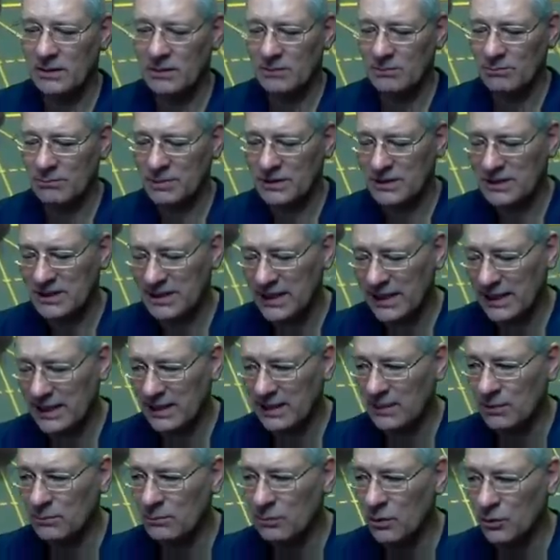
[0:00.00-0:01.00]

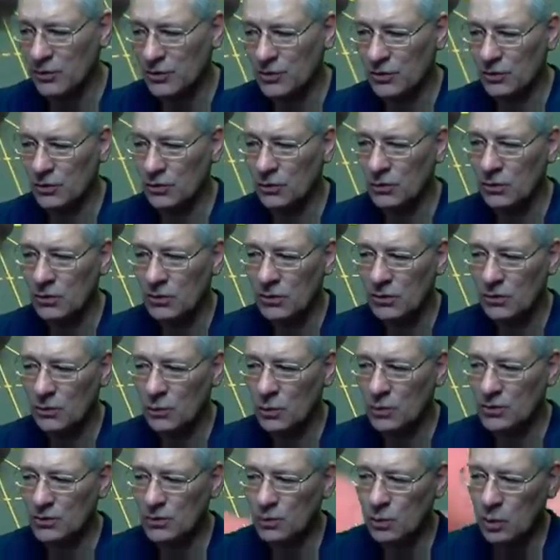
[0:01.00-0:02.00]
particular module
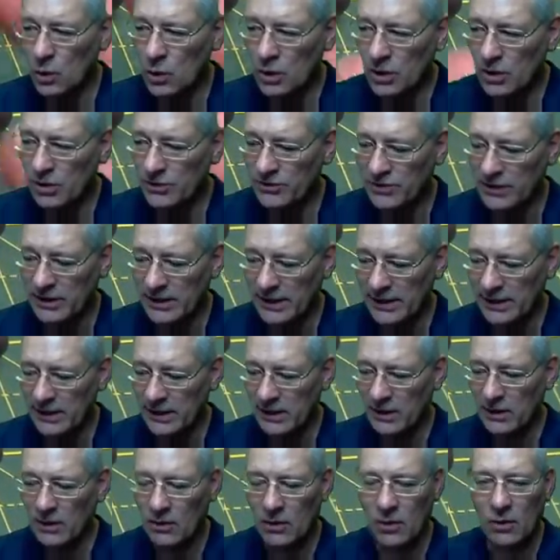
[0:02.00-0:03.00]
was worthy
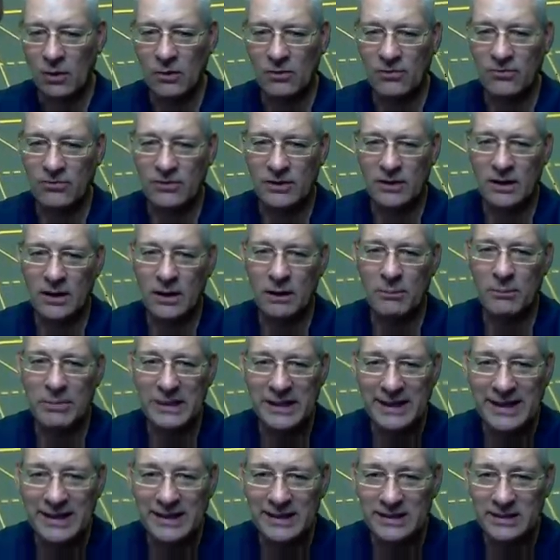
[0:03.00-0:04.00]
of uh, a
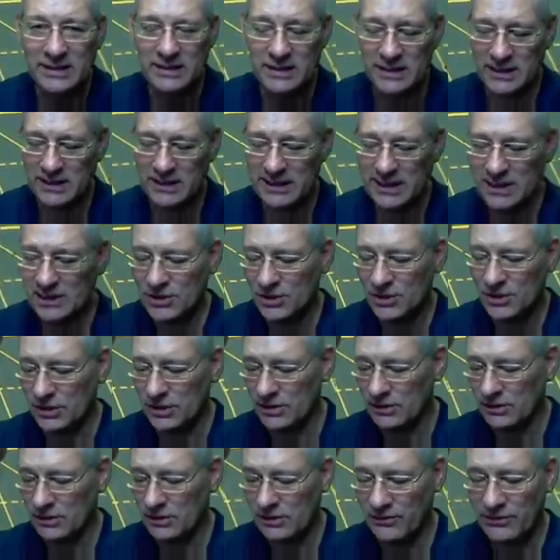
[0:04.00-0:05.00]
beginner's
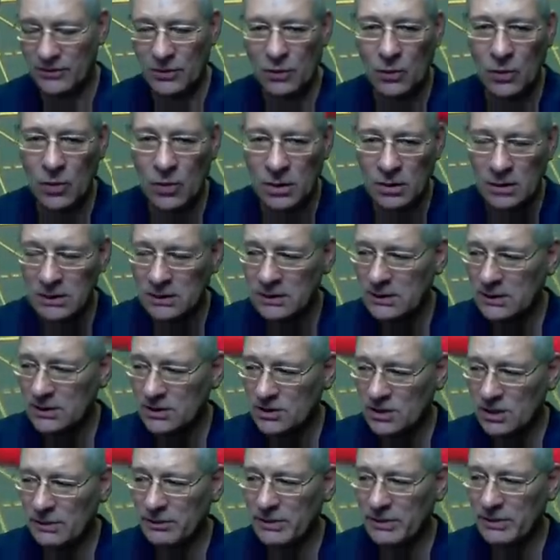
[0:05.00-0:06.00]
attention? If you're
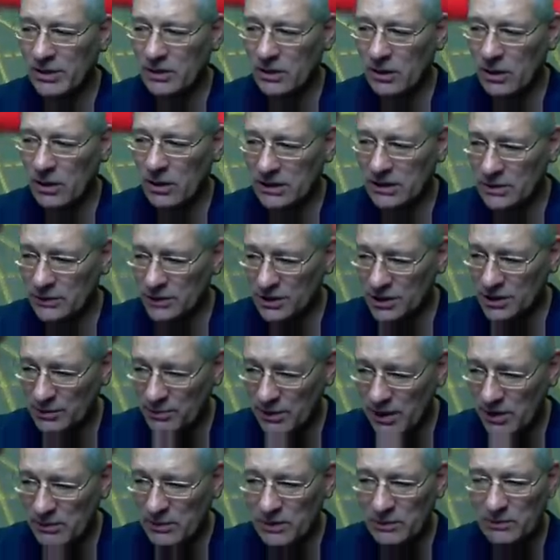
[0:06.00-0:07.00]
somebody who likes to
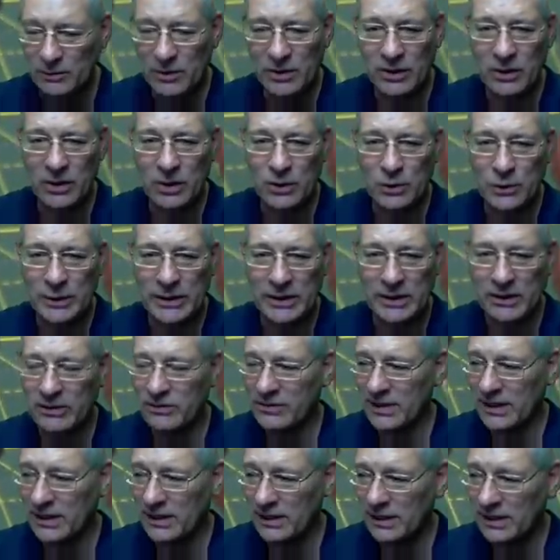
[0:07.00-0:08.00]
experiment with Arduino and
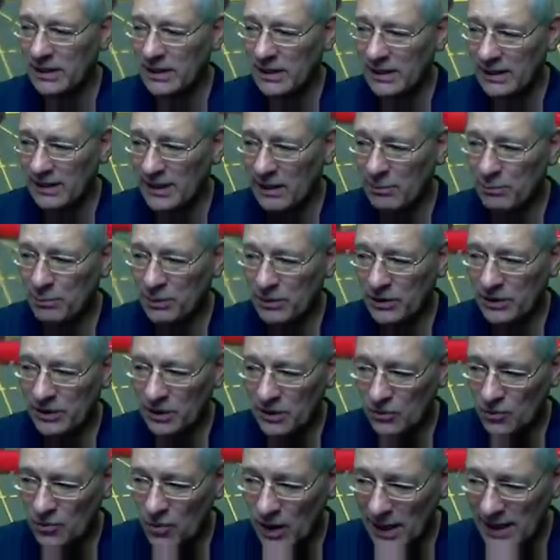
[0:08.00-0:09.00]
think, now putting
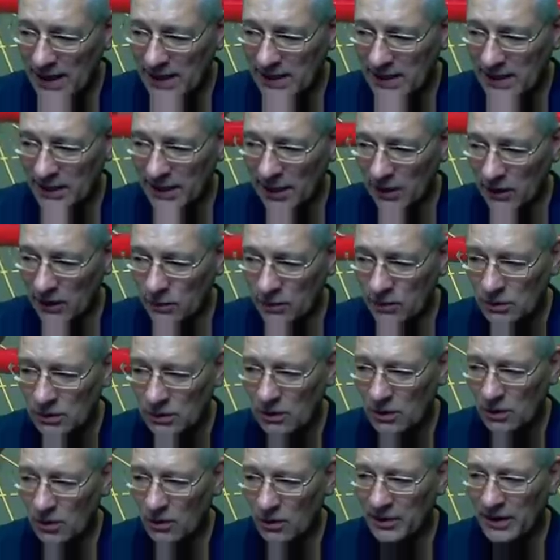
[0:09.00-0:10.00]
a radio
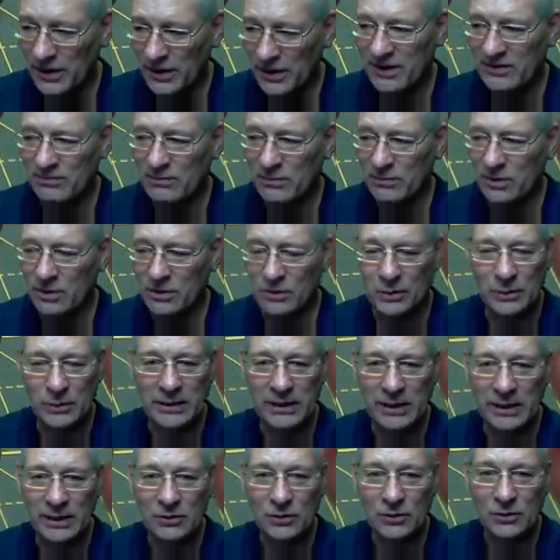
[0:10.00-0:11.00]
on the end of my
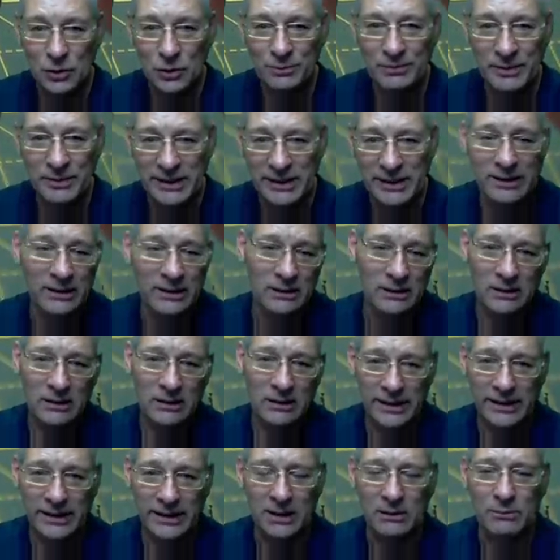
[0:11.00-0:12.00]
Arduino could be,
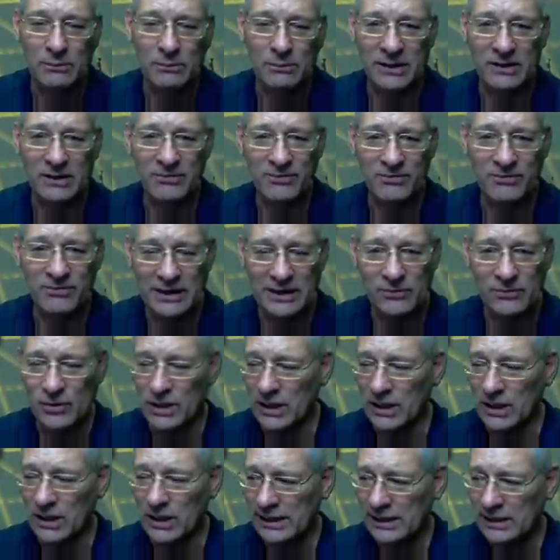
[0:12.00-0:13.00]
you know, better fun
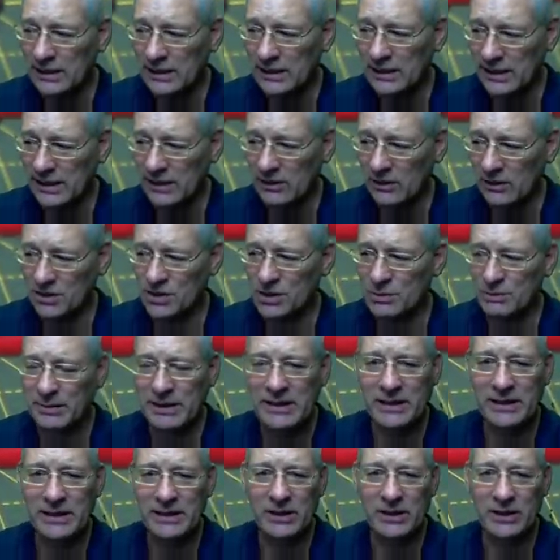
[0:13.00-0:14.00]
really. Get a nice
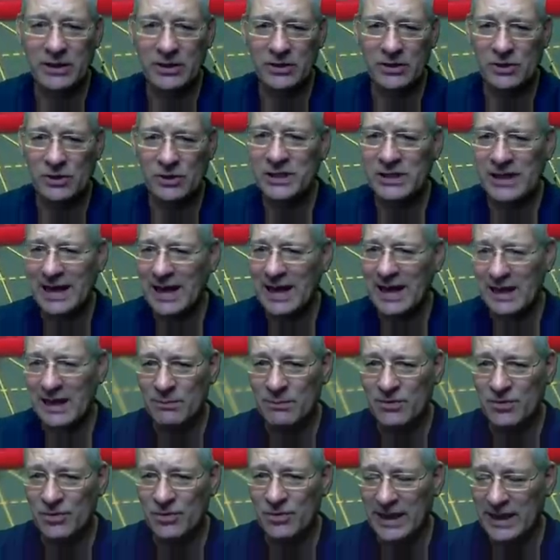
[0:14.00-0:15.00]
speaker, you could use an
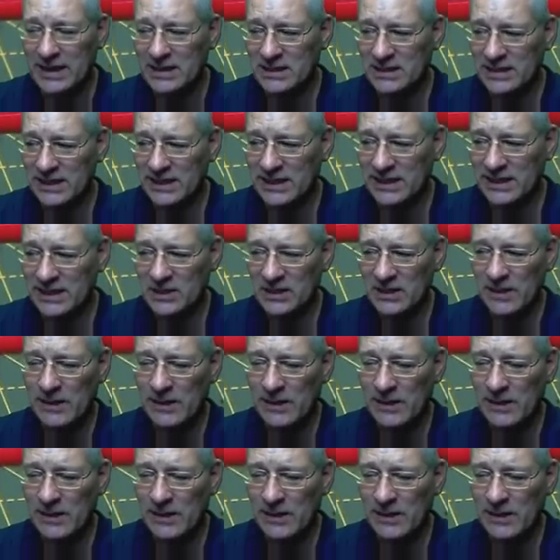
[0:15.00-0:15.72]
LM386